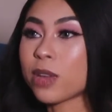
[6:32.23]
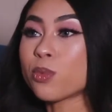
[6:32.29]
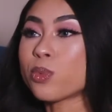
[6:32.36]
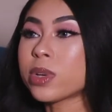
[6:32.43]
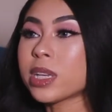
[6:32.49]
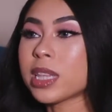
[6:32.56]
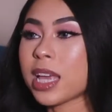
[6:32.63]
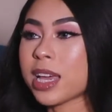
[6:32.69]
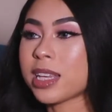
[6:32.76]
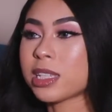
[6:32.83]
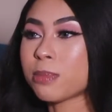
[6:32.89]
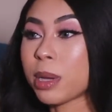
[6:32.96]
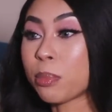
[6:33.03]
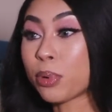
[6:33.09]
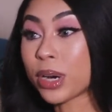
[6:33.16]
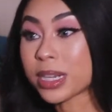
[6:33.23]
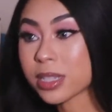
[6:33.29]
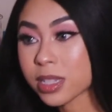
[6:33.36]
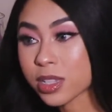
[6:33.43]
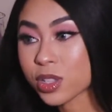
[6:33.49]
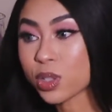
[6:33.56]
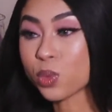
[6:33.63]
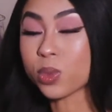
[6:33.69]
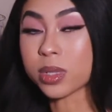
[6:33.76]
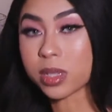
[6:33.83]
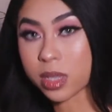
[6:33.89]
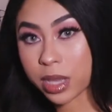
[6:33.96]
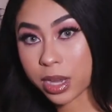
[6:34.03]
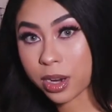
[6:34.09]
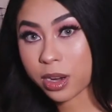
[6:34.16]
it realized my presence
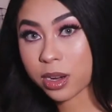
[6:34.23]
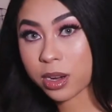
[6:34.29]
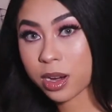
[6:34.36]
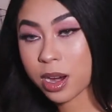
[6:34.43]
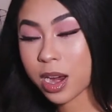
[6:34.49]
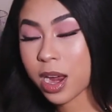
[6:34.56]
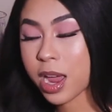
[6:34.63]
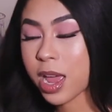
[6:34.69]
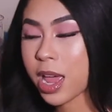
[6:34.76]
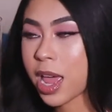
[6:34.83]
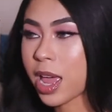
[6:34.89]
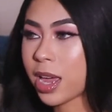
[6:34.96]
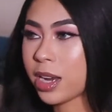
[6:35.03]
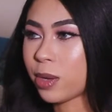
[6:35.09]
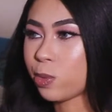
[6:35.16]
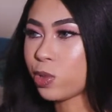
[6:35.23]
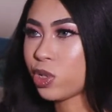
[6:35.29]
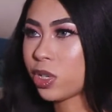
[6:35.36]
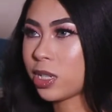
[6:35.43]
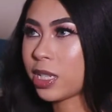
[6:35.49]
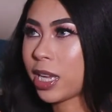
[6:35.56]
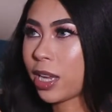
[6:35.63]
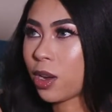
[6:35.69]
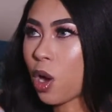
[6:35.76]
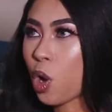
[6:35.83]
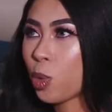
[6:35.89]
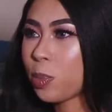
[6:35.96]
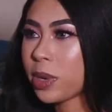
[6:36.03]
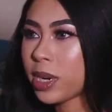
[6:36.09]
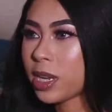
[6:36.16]
was there, and it was just like
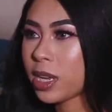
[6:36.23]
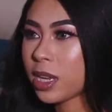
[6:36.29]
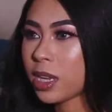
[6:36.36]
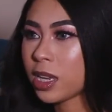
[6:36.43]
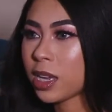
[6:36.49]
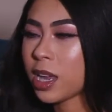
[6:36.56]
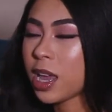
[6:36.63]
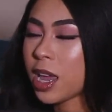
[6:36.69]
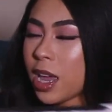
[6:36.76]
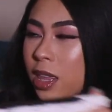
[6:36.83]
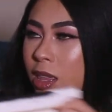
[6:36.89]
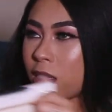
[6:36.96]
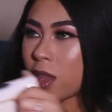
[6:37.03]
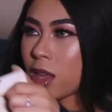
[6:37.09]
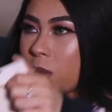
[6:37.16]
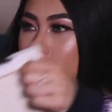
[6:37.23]
opening, and then